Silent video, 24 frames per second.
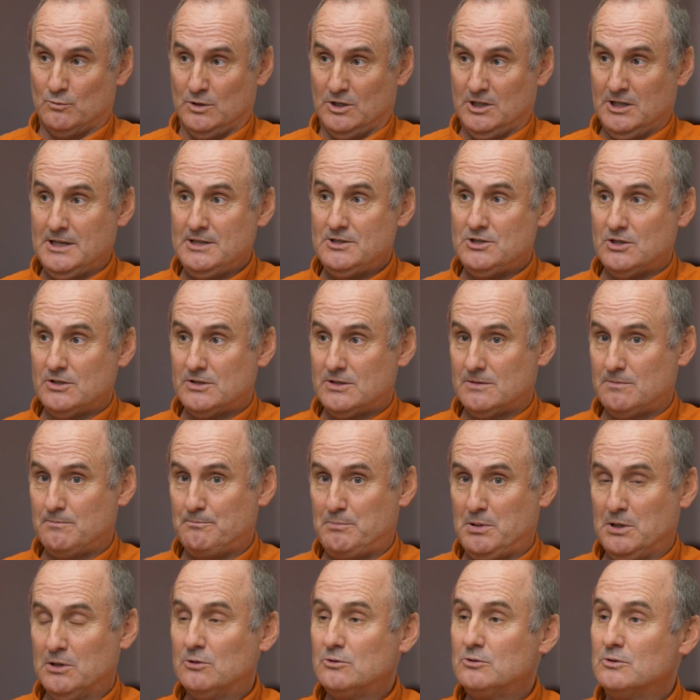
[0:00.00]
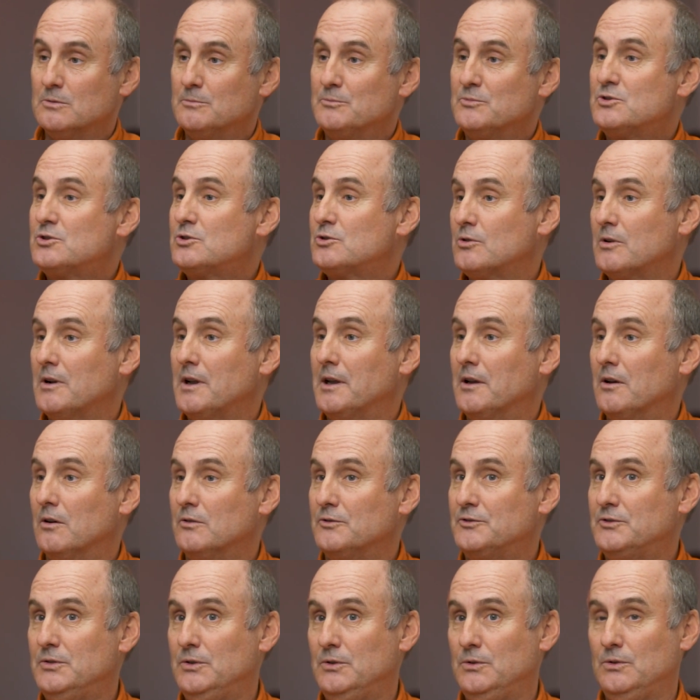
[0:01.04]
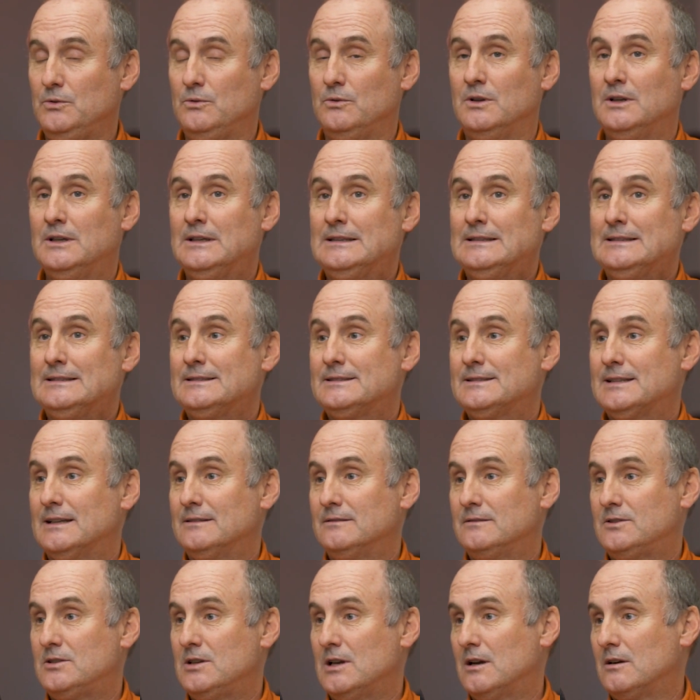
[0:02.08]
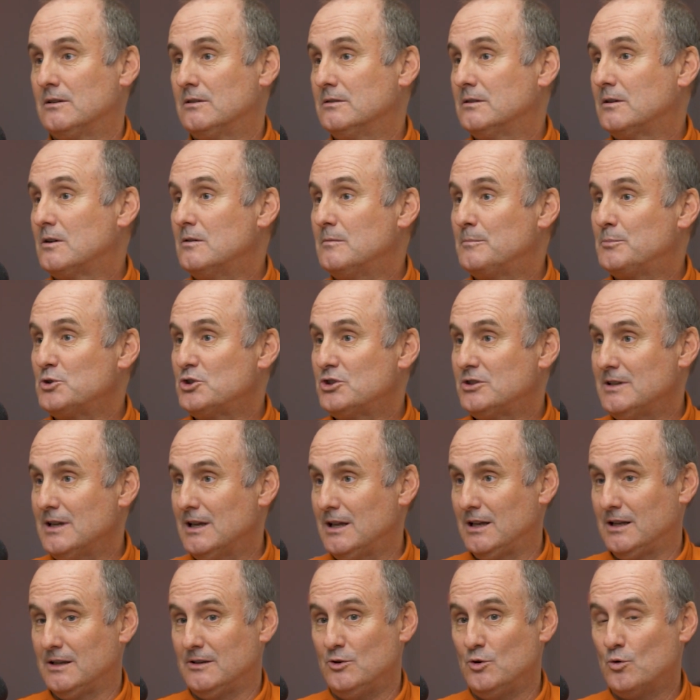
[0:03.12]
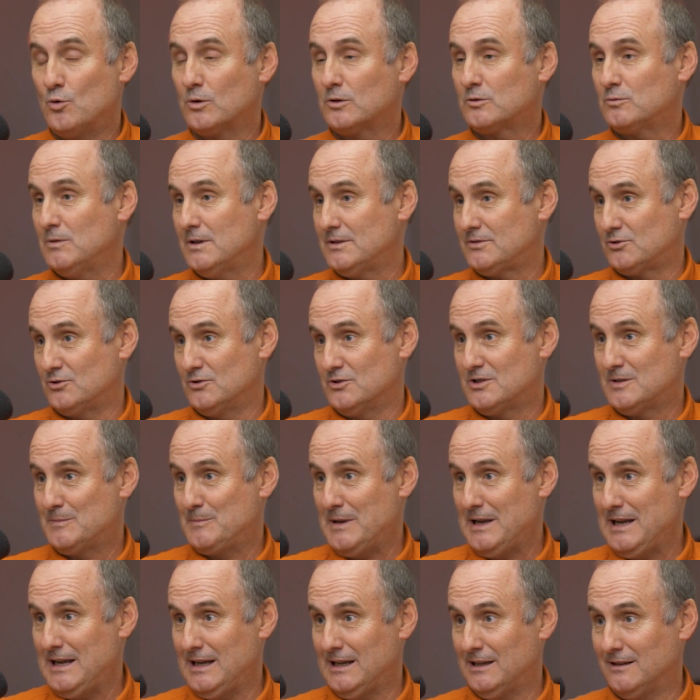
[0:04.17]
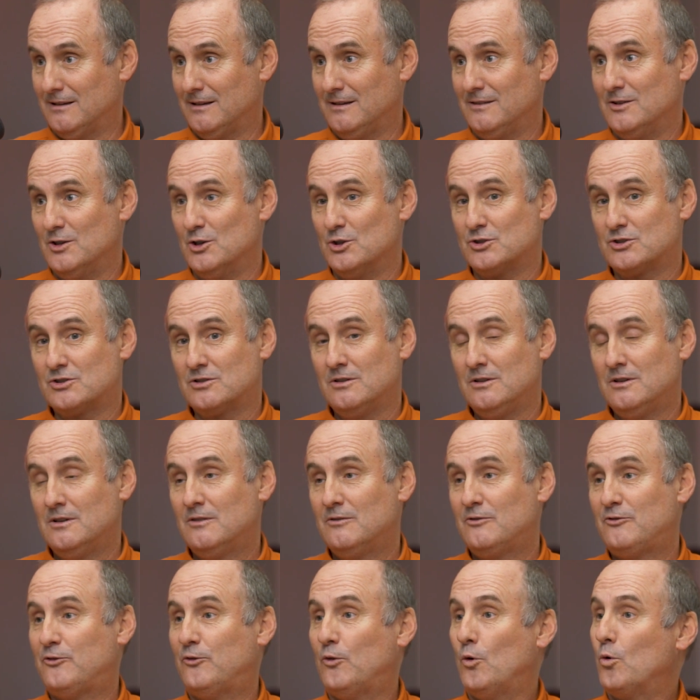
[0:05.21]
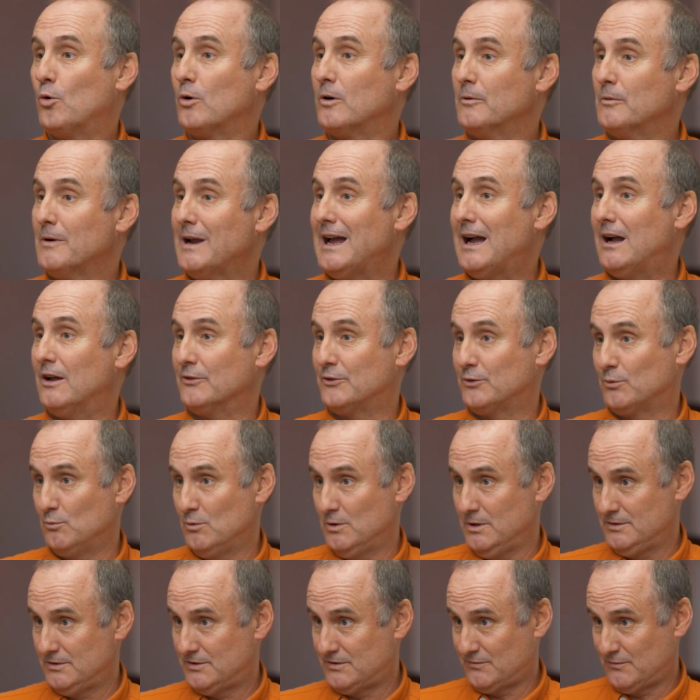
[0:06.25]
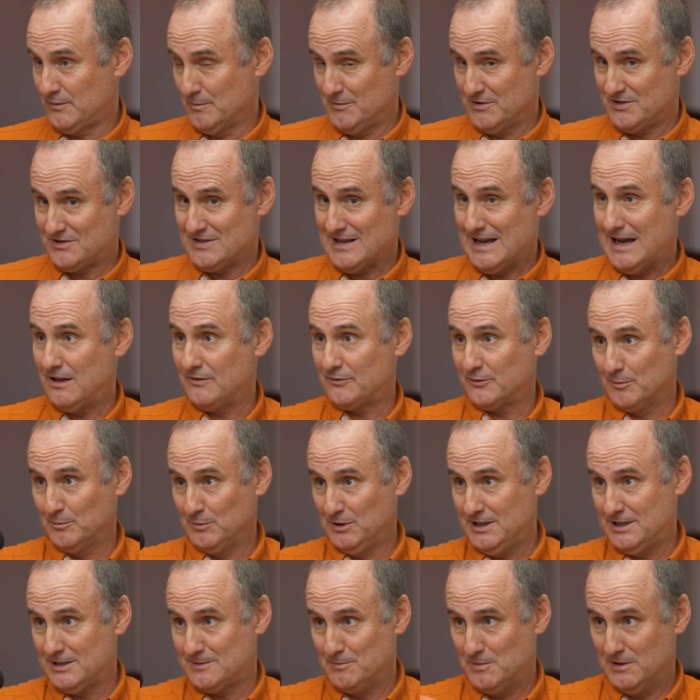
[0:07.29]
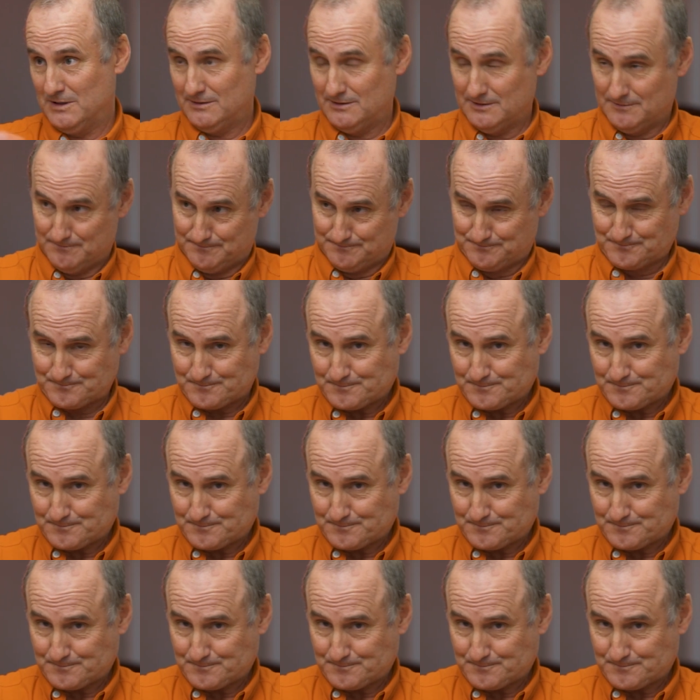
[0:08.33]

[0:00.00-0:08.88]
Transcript: religious pilgrim's trail to Santiago de Compostela in northwestern Spain. And there's 4 routes. One's from the south, from Lisbon, and